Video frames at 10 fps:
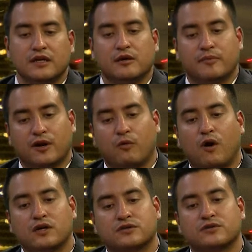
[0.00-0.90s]
but a
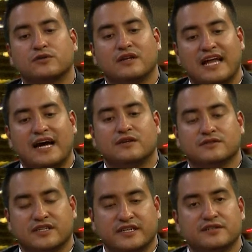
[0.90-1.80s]
walkthrough
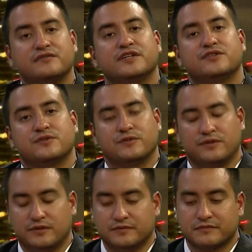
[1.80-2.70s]
allows an
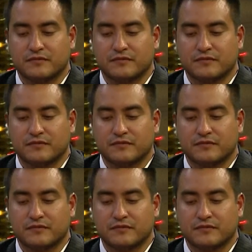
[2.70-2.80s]
individual,